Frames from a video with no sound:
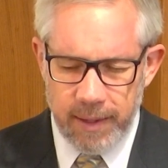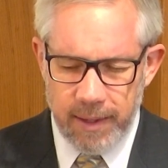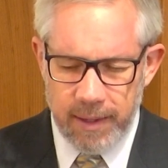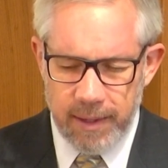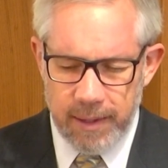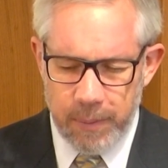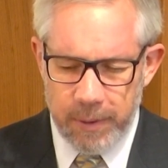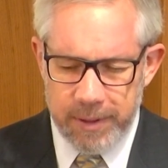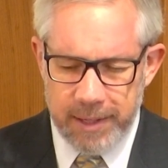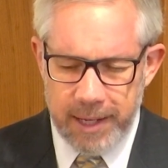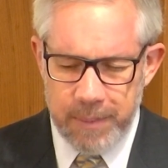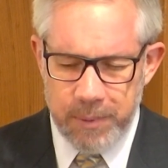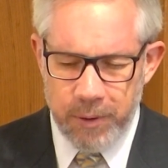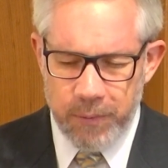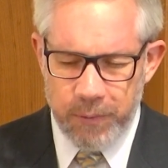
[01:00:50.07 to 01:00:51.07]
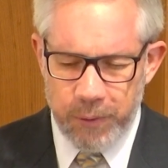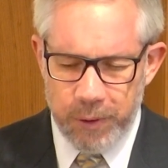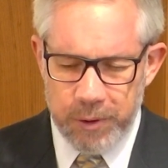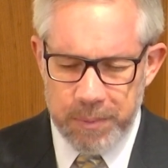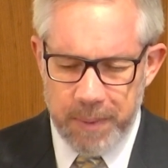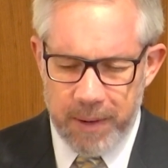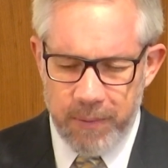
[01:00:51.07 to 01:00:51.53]
That we'd keep you
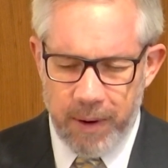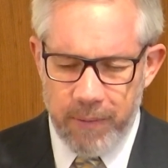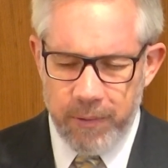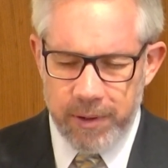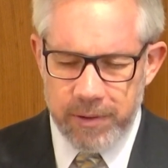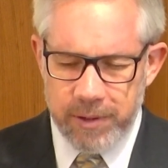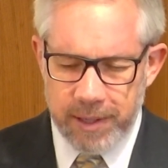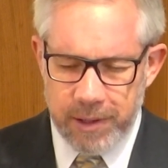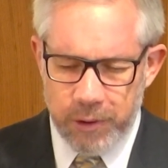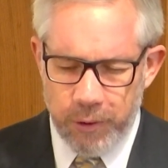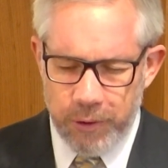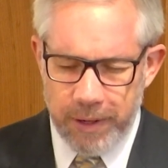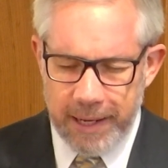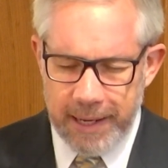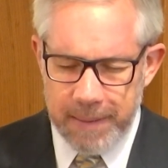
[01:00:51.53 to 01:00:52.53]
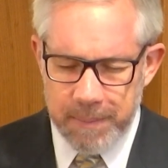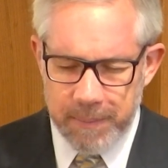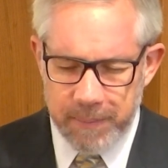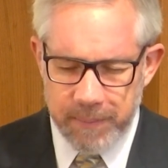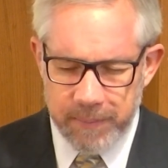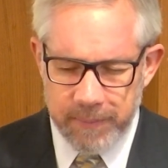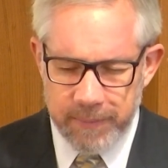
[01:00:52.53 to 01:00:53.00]
first by reverencing your name,
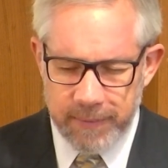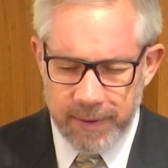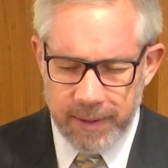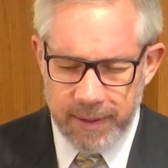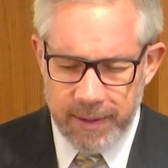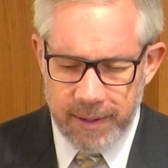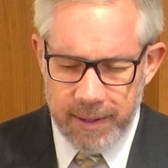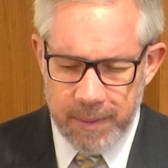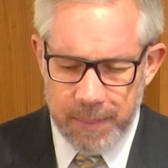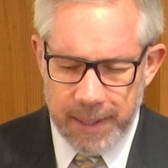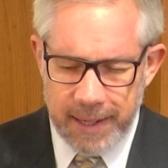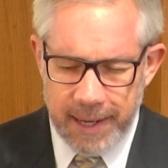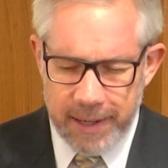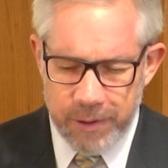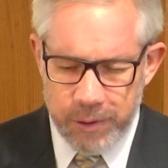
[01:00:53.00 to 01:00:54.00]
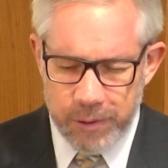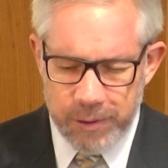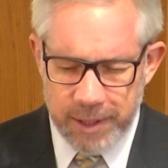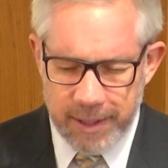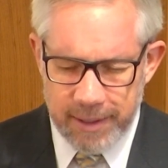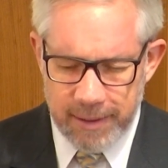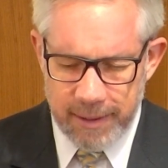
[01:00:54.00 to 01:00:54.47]
by not
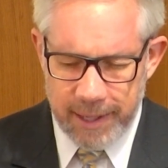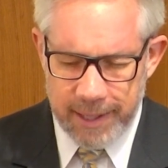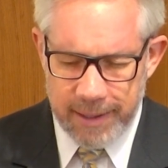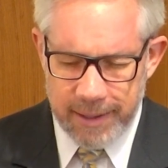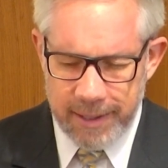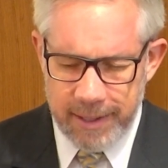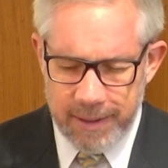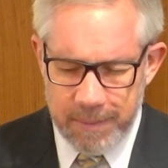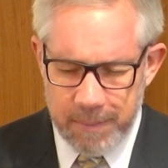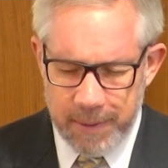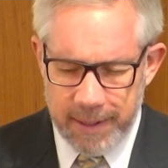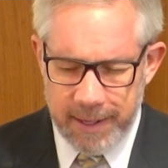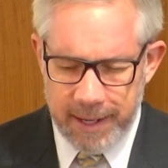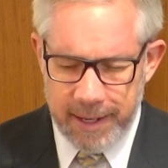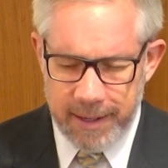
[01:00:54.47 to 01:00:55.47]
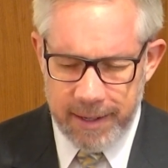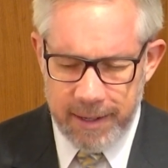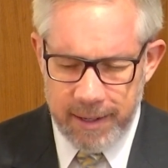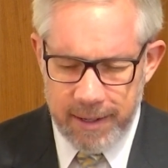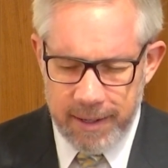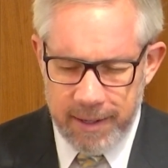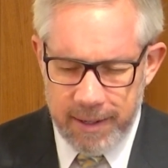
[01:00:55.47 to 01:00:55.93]
using it lightly, by not
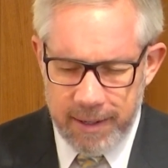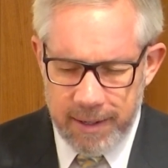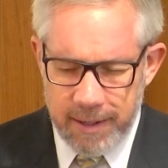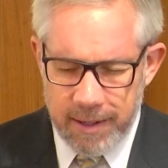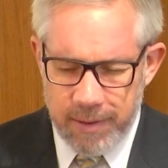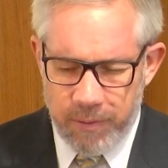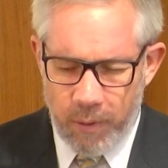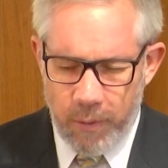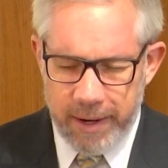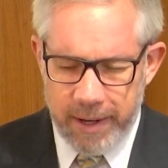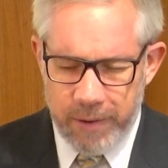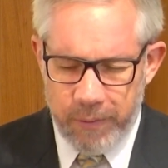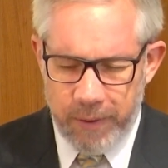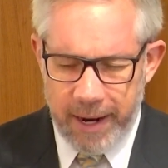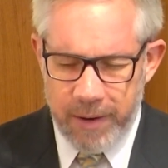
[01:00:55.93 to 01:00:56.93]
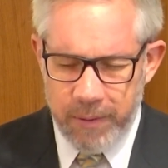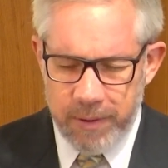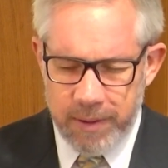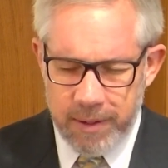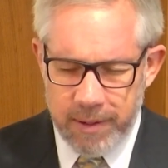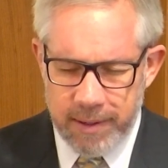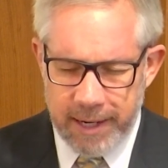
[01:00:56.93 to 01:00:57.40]
throwing it
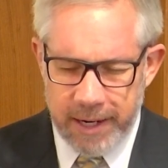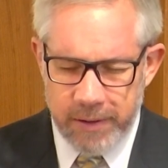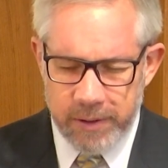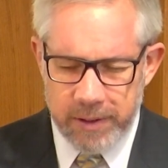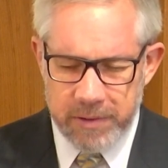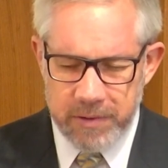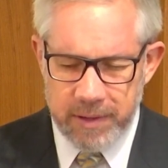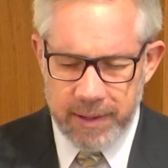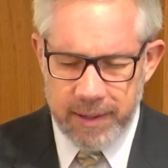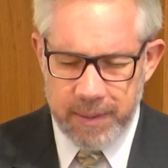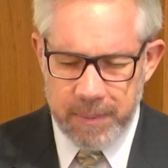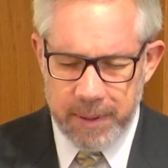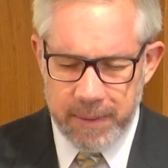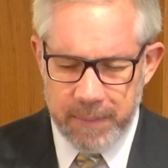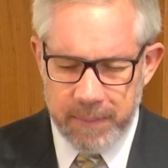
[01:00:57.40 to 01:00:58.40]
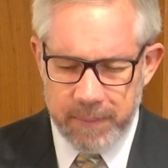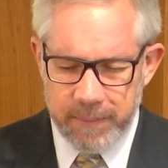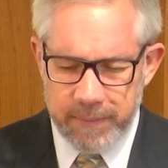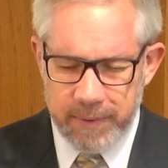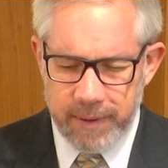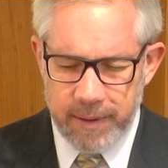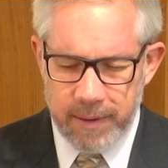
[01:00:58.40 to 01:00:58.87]
around carelessly, but
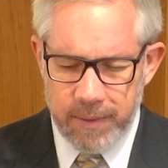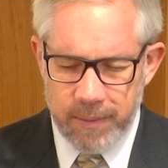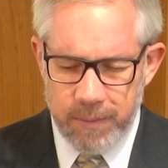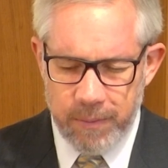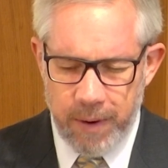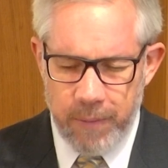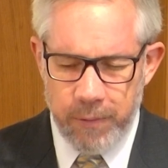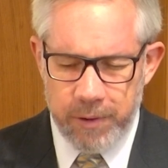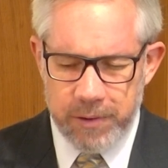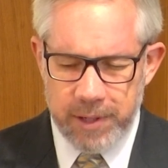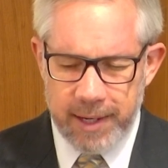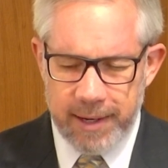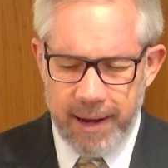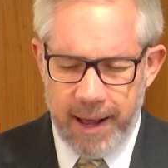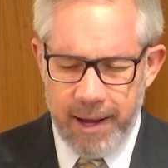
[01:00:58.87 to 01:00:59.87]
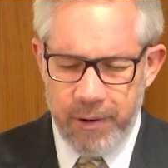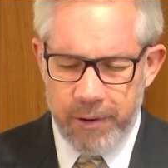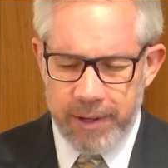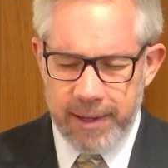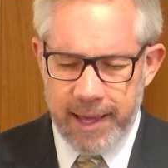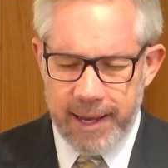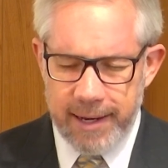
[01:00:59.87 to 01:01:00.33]
reverencing and
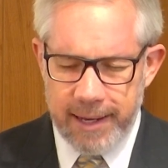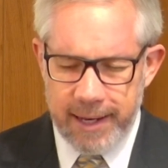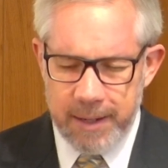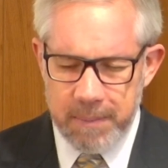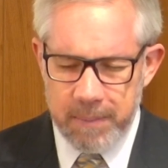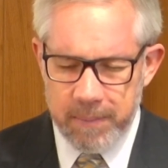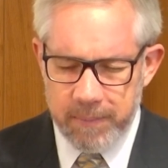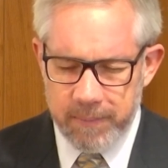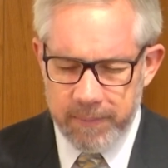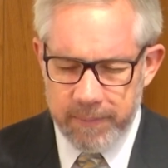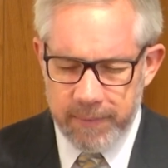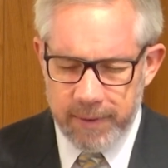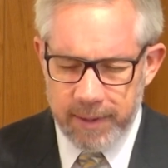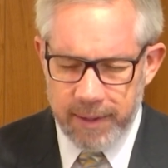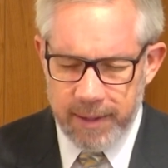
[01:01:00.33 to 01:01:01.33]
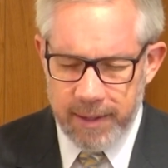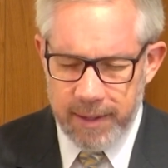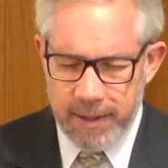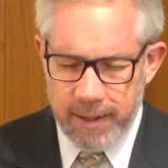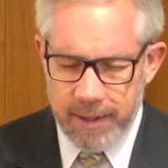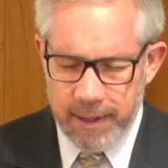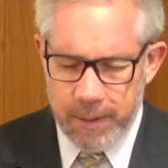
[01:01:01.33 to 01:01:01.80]
honoring that name.
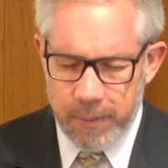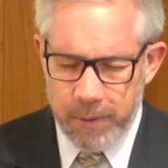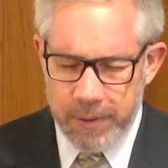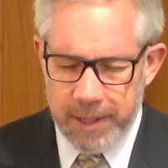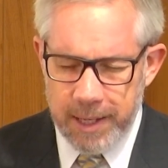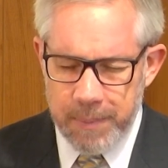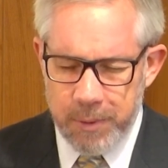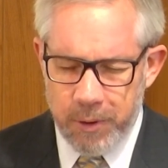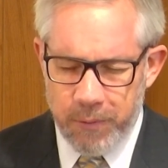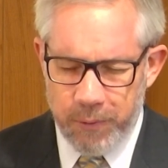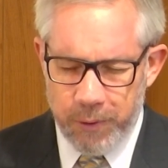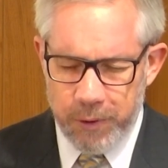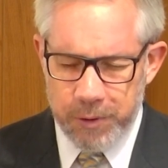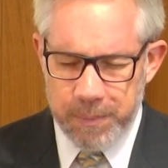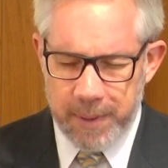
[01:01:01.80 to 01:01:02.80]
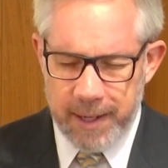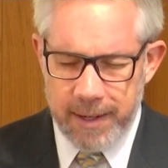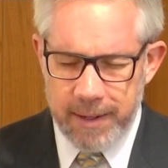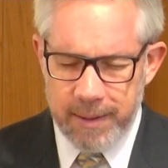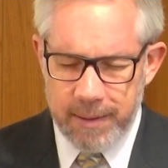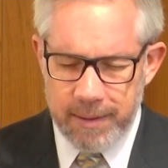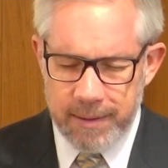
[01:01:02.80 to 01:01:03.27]
And that we would keep you first
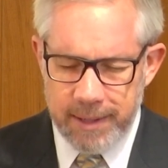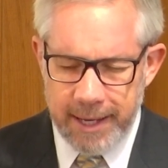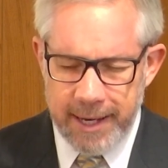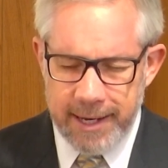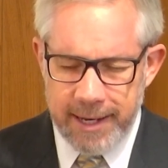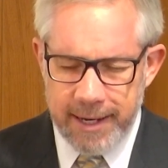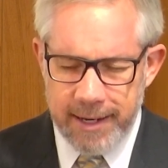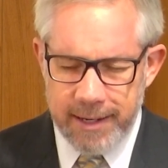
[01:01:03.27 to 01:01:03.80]
by taking and